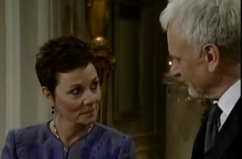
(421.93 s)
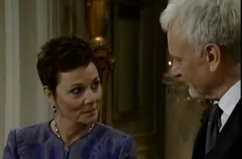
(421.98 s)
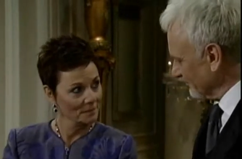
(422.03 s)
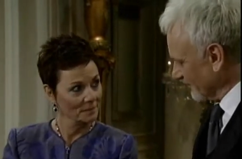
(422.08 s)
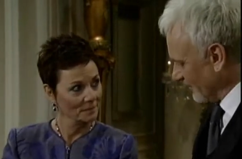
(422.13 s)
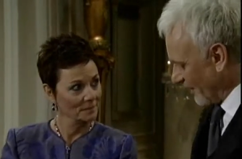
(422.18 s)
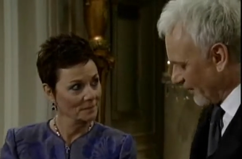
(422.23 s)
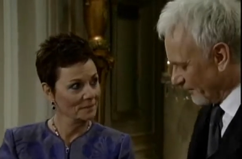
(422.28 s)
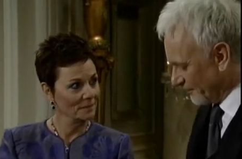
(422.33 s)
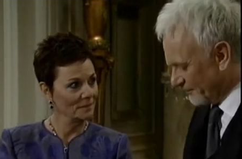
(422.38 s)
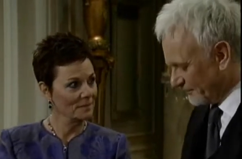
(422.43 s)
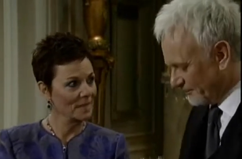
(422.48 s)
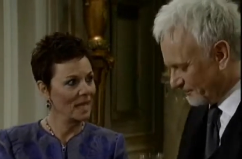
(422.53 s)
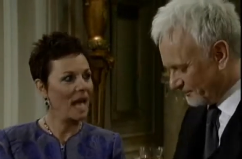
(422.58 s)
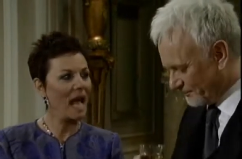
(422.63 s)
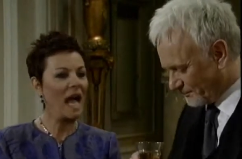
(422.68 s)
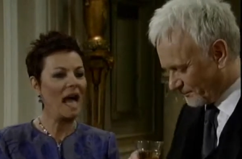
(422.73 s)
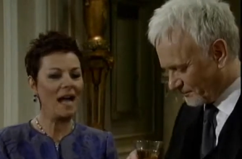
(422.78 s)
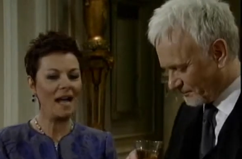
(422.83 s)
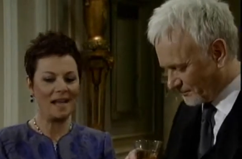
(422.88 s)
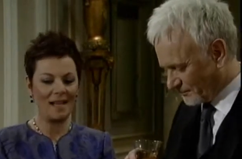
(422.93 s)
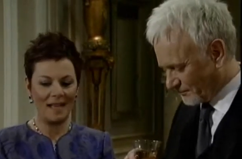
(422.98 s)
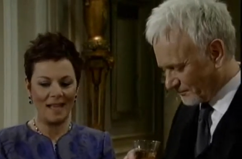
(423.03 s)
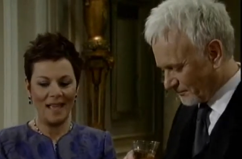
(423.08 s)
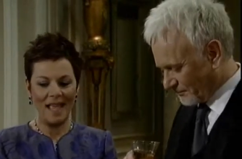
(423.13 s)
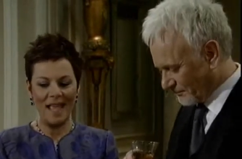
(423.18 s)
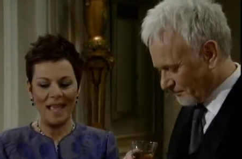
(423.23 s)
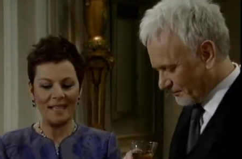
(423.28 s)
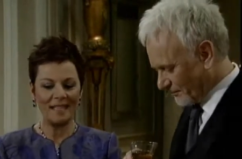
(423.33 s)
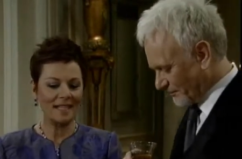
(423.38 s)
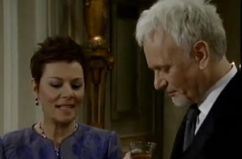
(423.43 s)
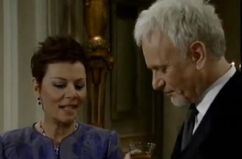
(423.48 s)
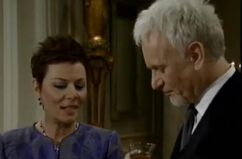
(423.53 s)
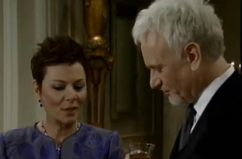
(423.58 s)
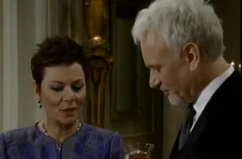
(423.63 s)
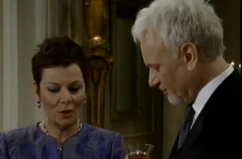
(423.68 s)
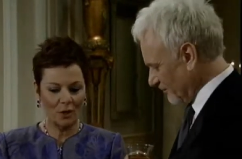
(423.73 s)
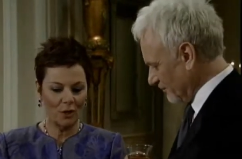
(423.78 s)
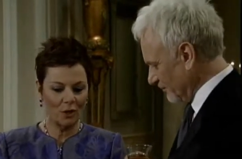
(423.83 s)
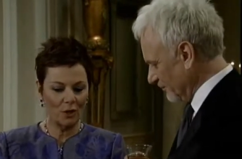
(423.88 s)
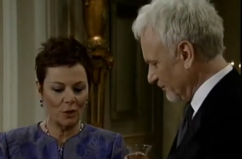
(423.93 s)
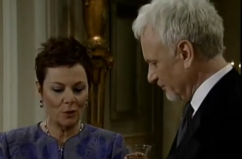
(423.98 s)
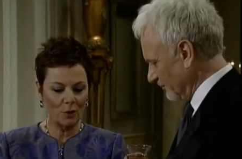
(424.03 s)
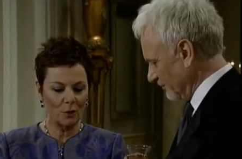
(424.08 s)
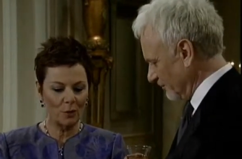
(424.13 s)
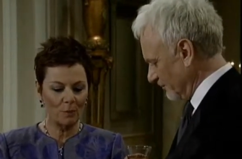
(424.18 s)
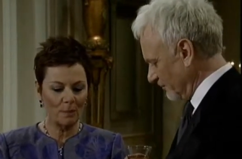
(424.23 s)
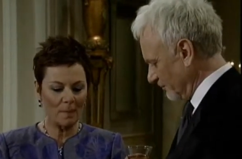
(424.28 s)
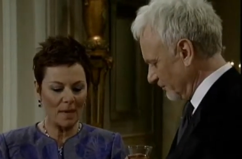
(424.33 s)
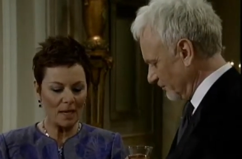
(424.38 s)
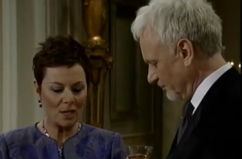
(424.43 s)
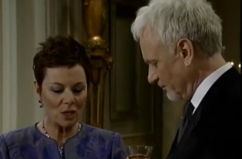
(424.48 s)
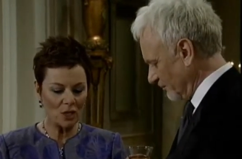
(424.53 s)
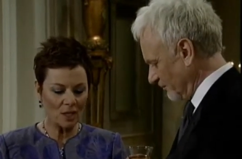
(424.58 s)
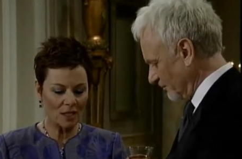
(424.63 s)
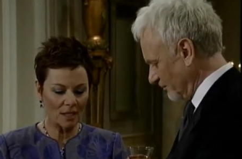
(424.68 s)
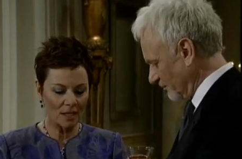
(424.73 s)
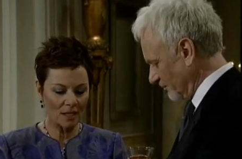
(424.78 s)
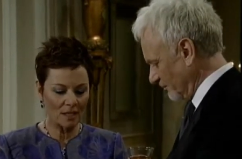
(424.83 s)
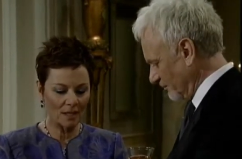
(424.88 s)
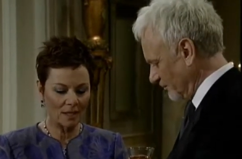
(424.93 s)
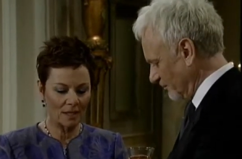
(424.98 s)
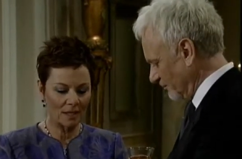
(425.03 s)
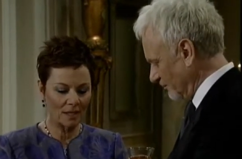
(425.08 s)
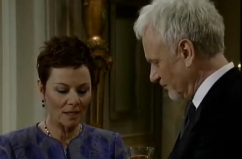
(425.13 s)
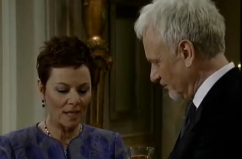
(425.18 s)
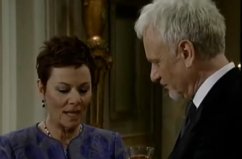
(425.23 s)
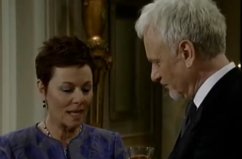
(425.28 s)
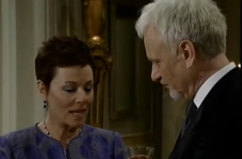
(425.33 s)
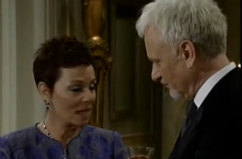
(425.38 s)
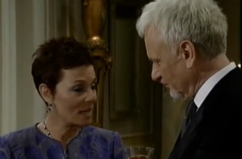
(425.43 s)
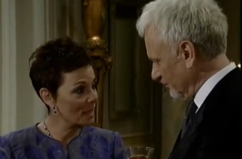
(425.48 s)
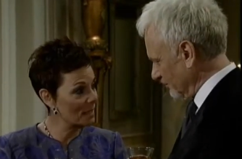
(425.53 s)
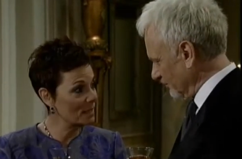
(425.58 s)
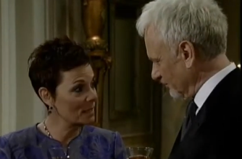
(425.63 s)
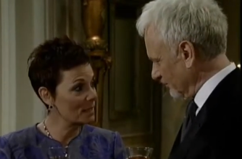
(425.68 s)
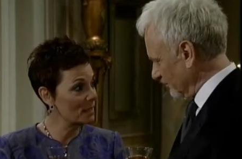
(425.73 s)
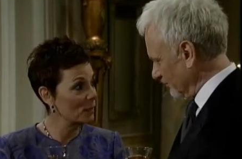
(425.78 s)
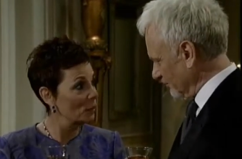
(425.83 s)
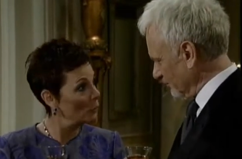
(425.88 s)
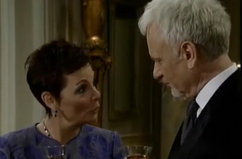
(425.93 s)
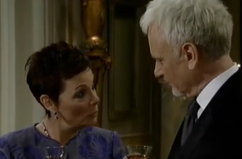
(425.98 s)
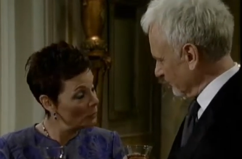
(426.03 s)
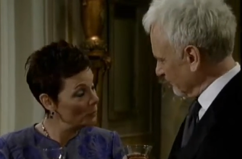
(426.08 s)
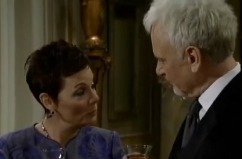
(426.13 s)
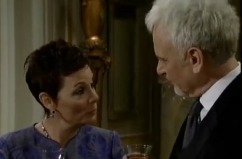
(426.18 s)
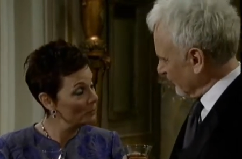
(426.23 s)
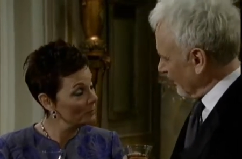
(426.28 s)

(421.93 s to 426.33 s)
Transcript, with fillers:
Speaker 1: Yeah. Uh-huh. And did it occur to you to mention anything to Lulu?